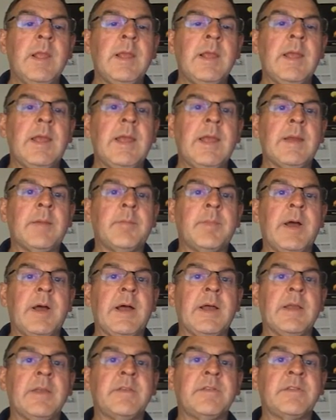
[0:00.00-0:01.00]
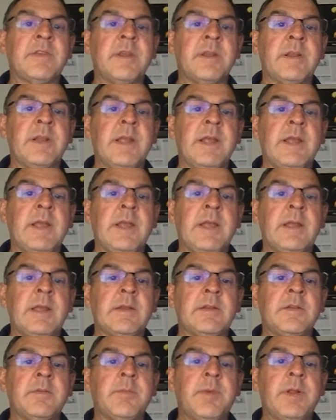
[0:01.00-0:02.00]
And by Sunday
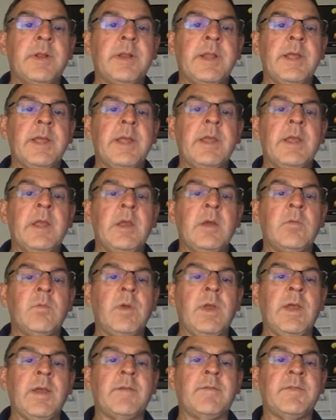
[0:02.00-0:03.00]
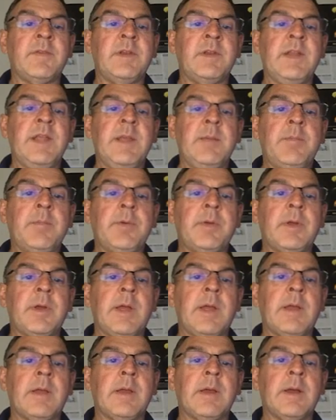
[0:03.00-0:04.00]
into Monday, we have deep
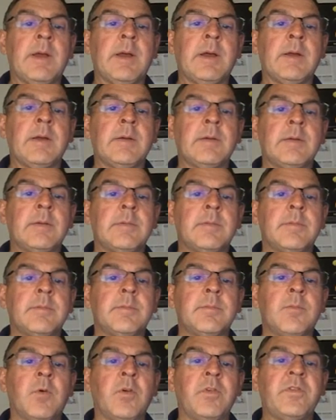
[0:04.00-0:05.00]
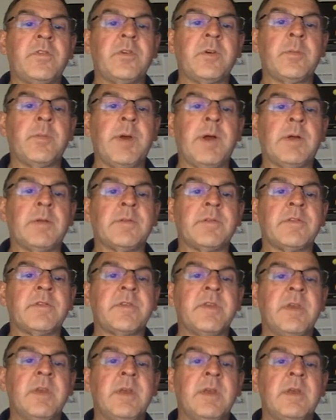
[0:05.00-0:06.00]
moisture
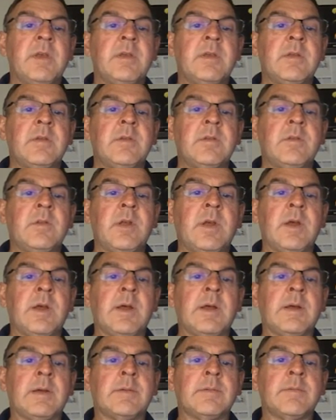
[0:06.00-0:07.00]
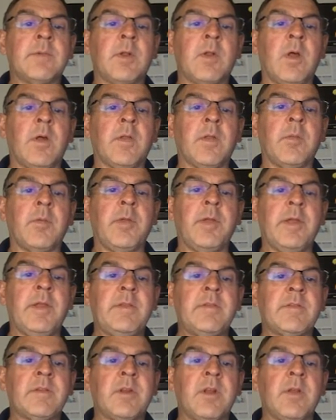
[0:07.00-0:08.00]
amounts along the
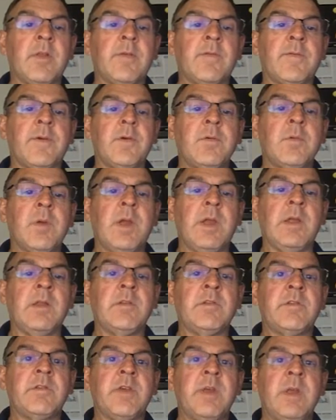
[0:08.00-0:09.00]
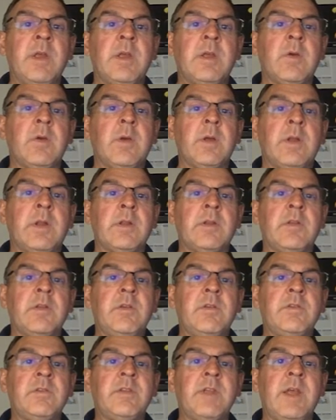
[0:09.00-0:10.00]
plains and along the Front Range. Going into
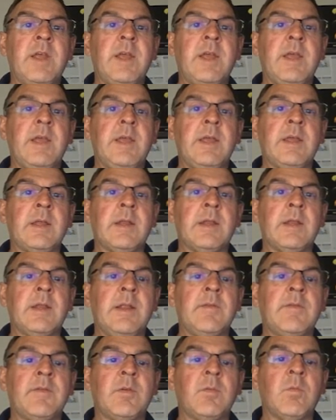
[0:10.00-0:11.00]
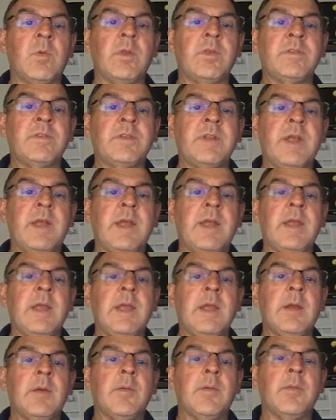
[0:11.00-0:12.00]
Tuesday and even Wednesday,
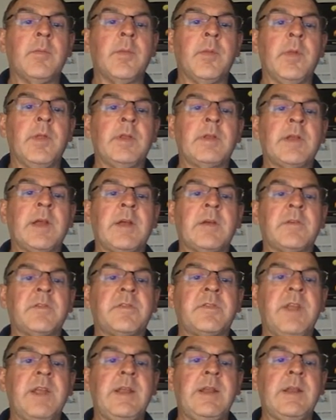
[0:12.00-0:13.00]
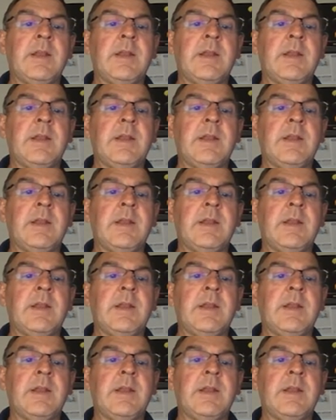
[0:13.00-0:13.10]
the entire state